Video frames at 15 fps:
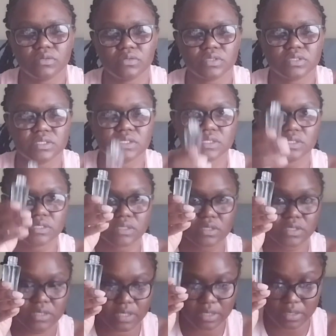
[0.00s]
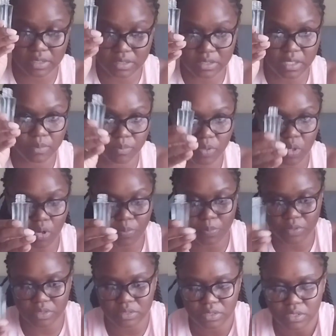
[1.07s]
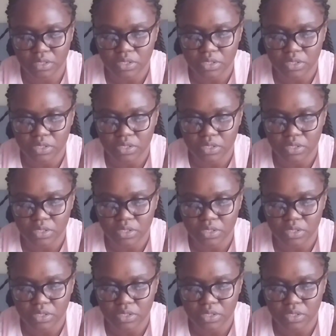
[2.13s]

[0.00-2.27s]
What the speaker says: because this can be opened.